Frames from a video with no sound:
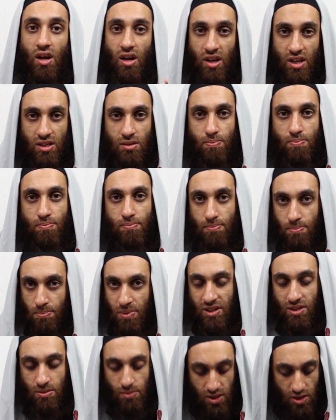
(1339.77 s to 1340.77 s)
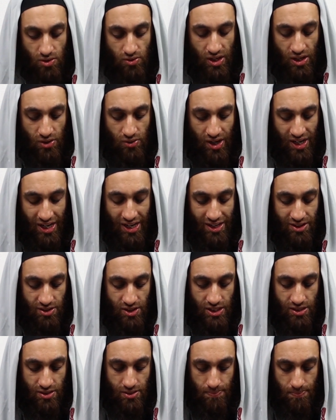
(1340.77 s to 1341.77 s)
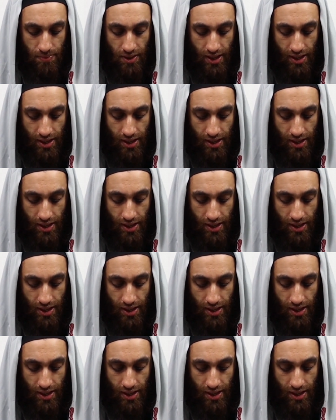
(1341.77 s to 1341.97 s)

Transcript: Let's bring some other irregularities.